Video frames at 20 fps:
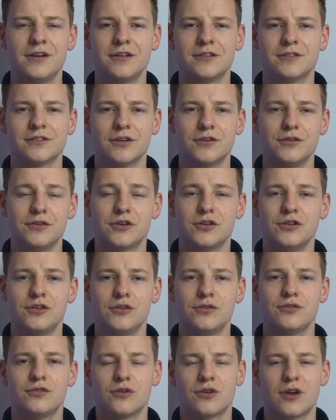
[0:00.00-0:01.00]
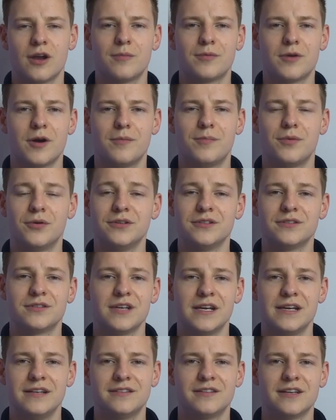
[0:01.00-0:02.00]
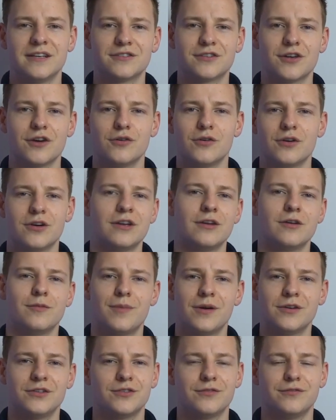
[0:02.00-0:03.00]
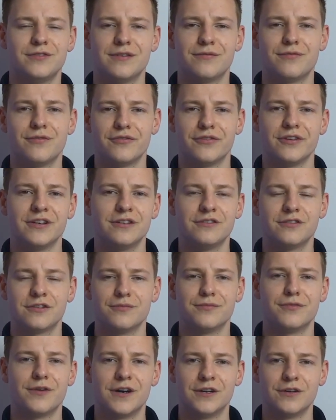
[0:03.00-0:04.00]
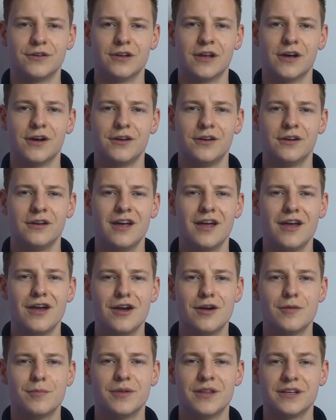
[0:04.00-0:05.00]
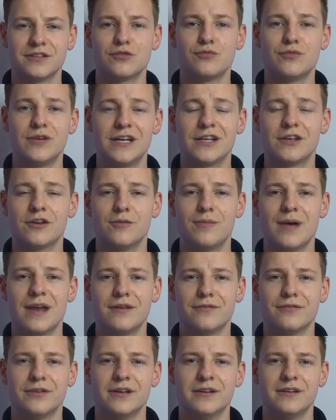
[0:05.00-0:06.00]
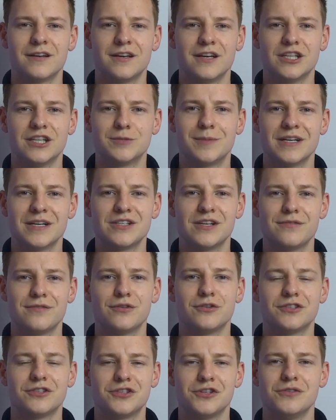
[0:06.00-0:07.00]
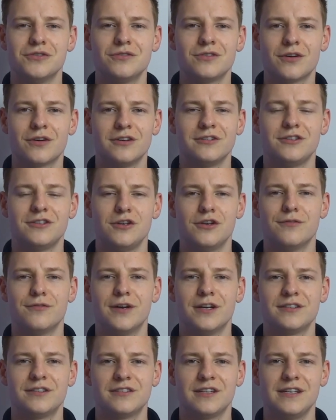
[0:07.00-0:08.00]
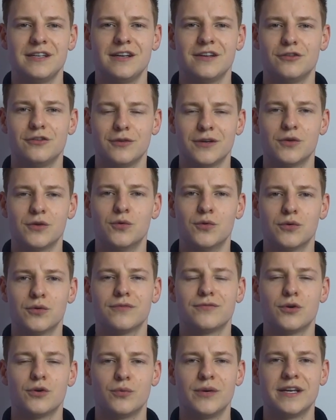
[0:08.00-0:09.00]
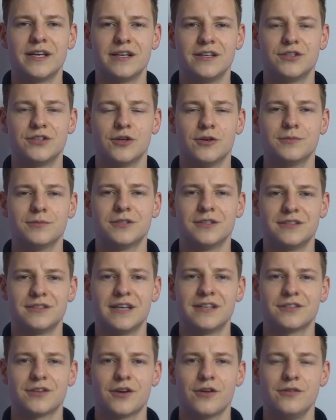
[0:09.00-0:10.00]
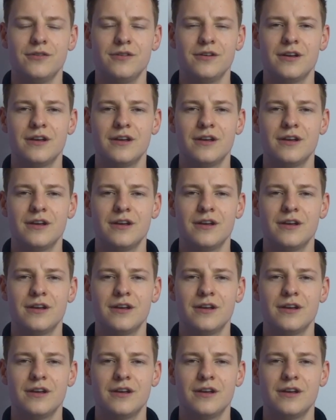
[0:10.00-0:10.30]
So you can use your Clubcard points in Tesco and a bunch of different things you can find online. But that's a really good benefit, especially if you're a student going to university and doing all of your weekly shops at Tesco,